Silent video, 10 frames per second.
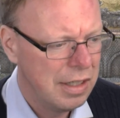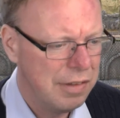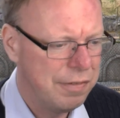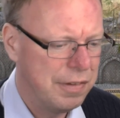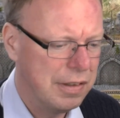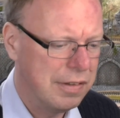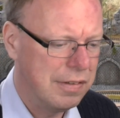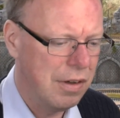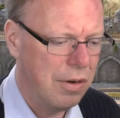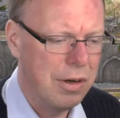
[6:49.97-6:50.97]
if it
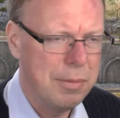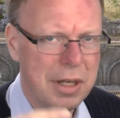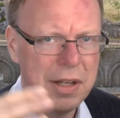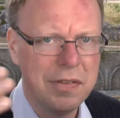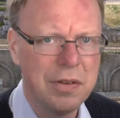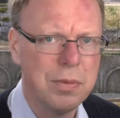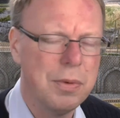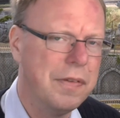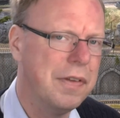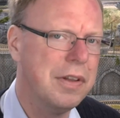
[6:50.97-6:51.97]
harmonizes
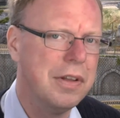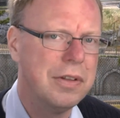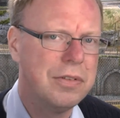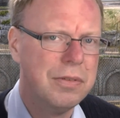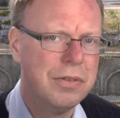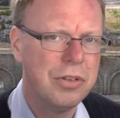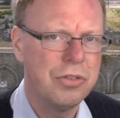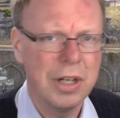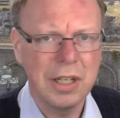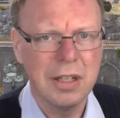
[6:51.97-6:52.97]
with the
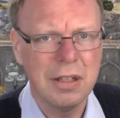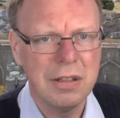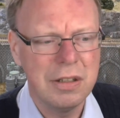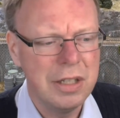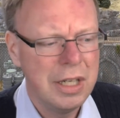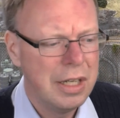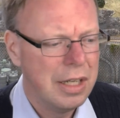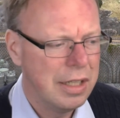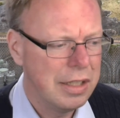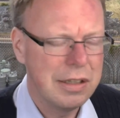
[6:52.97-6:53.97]
track color,
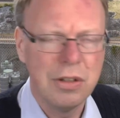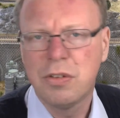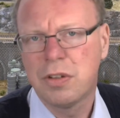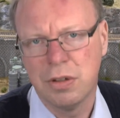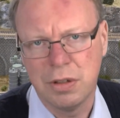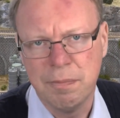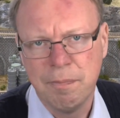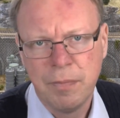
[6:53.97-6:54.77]
it looks good.